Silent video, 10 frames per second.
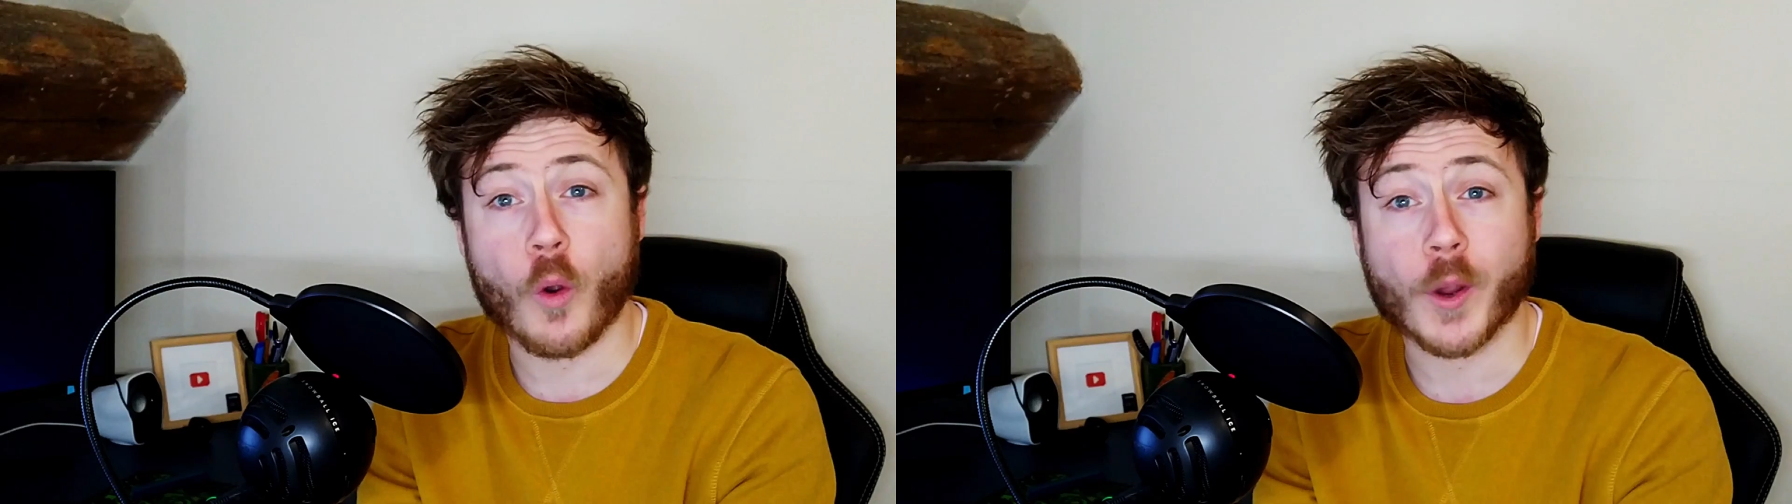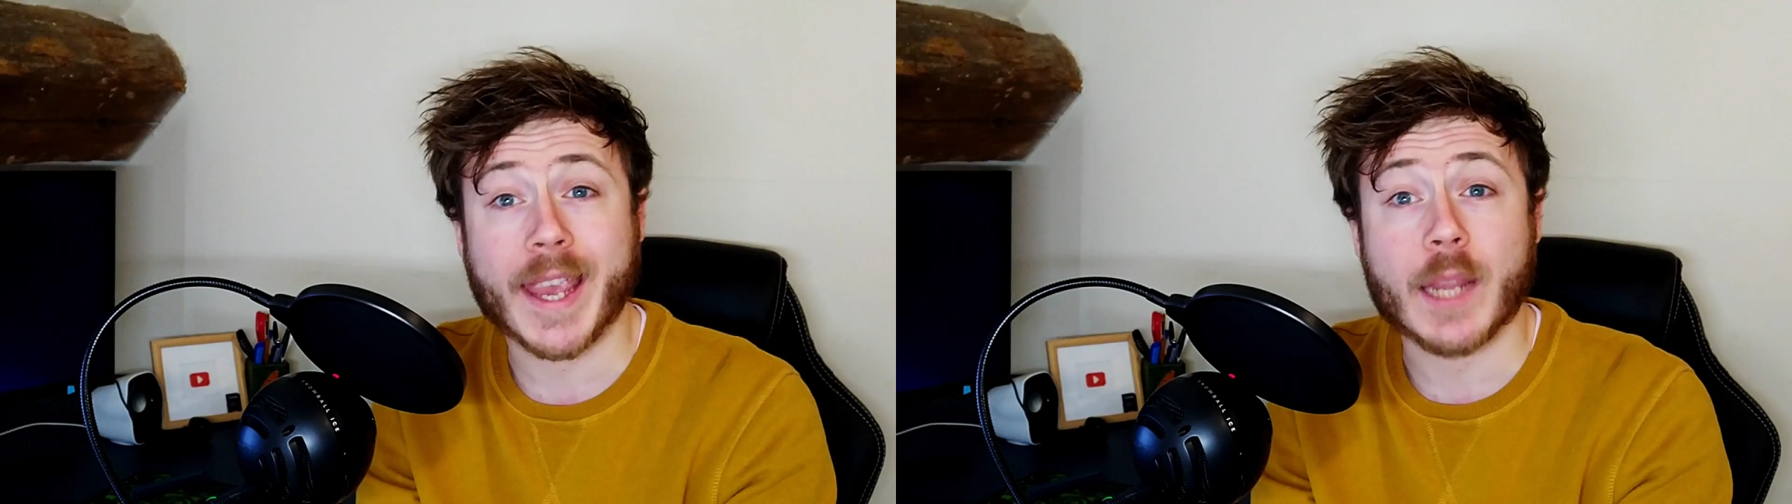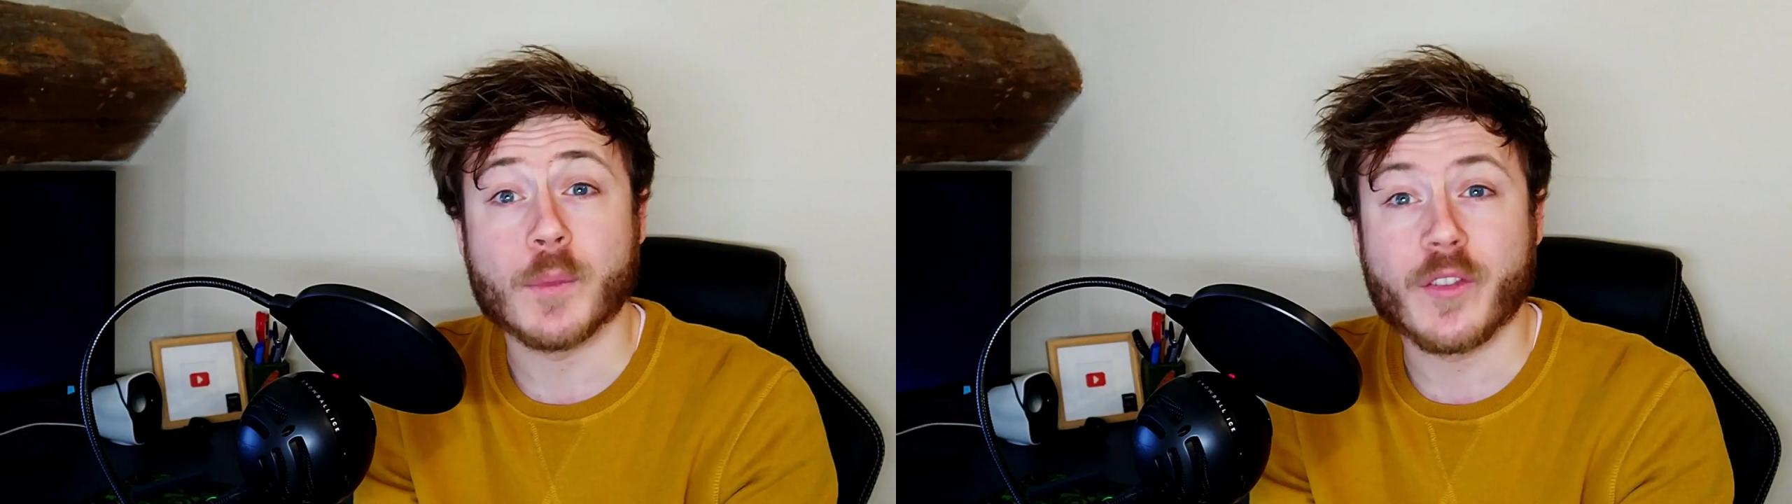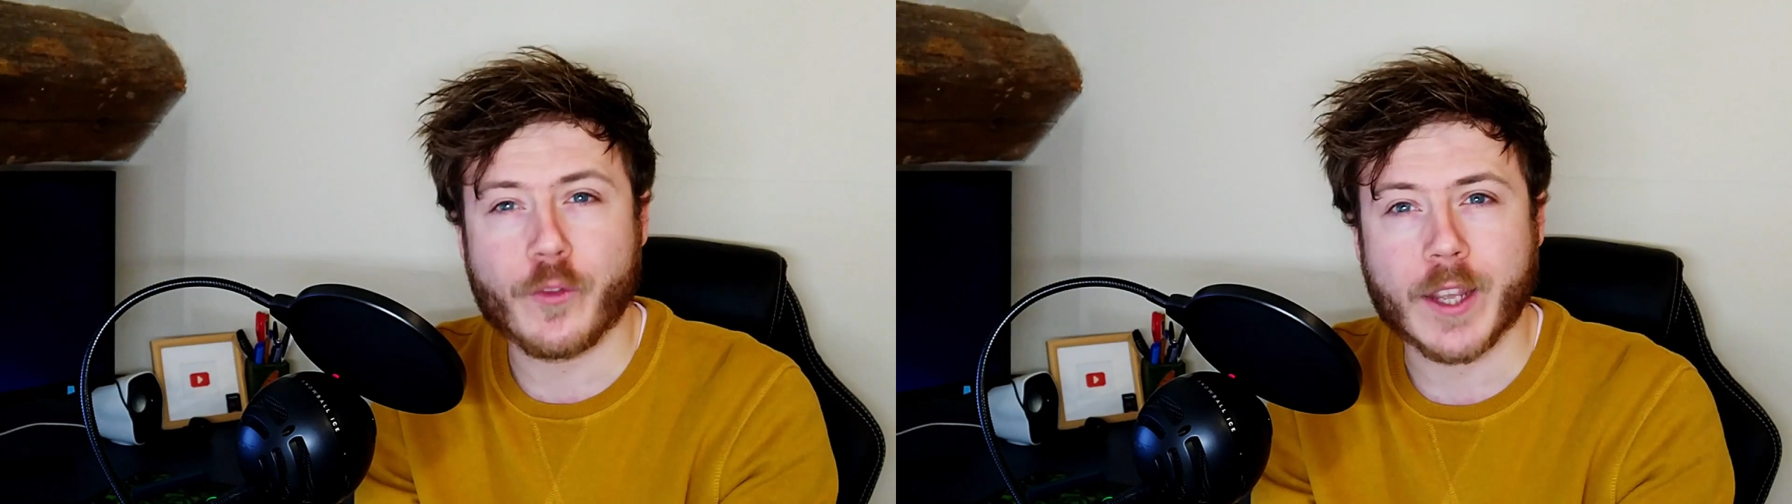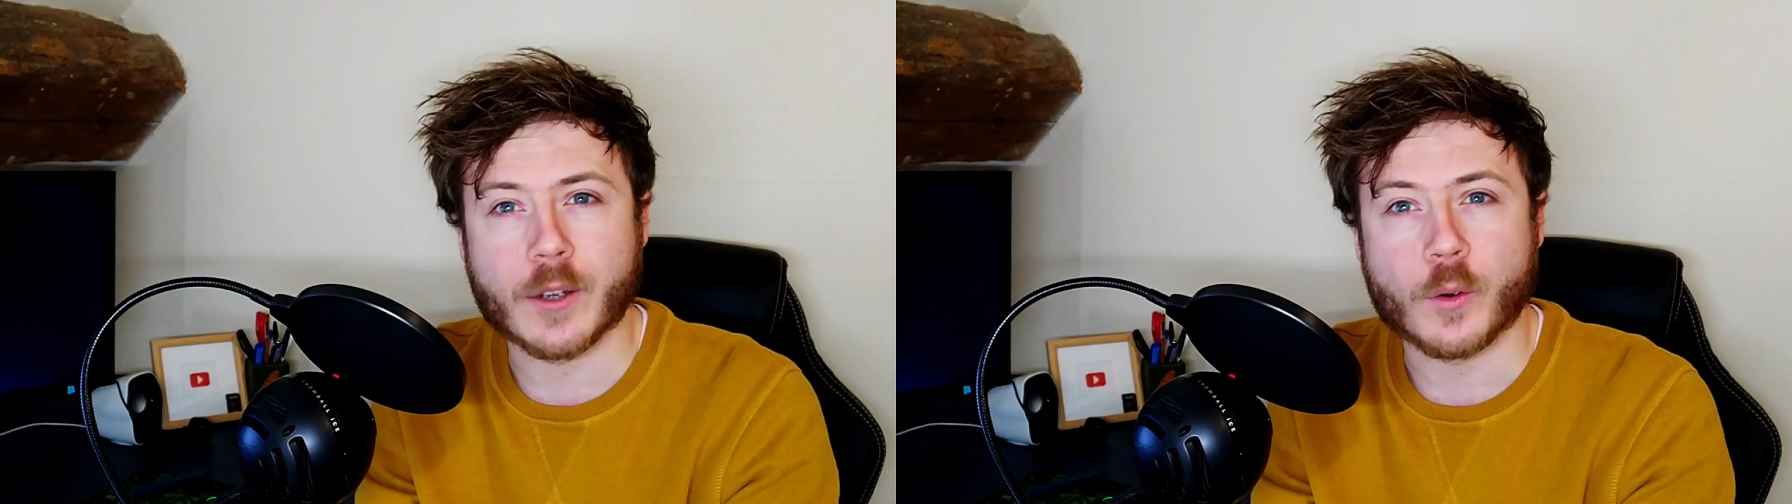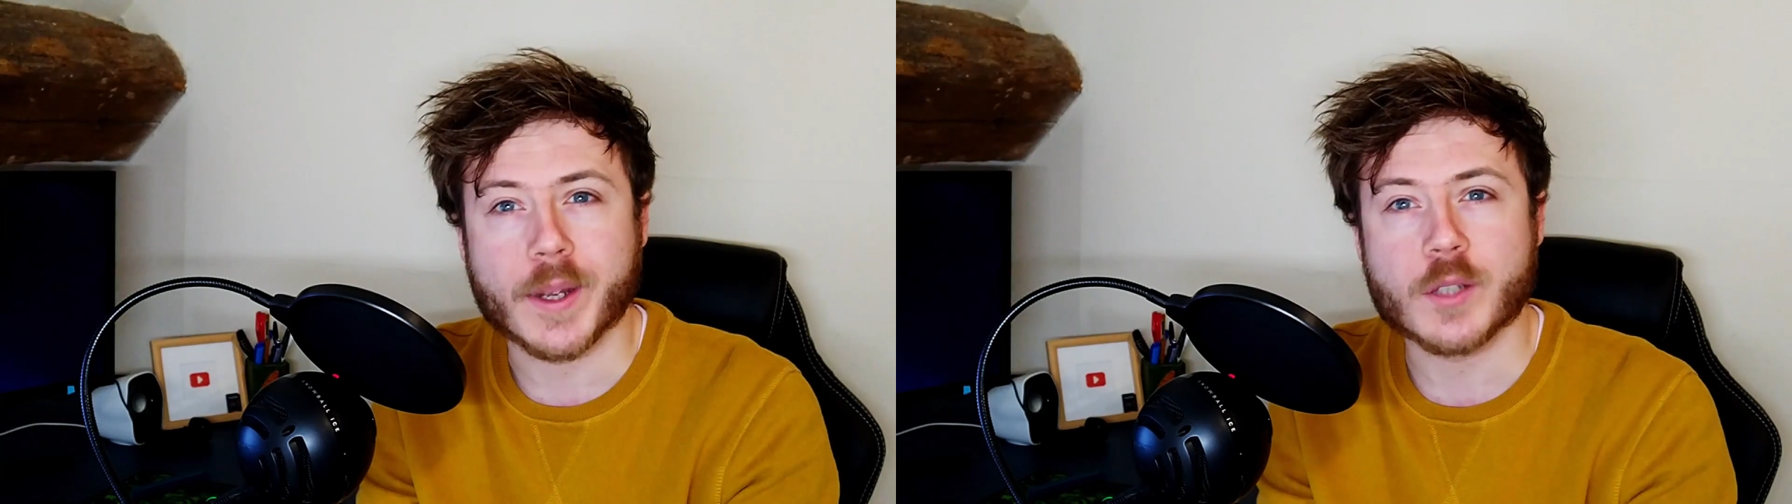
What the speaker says: or game feel,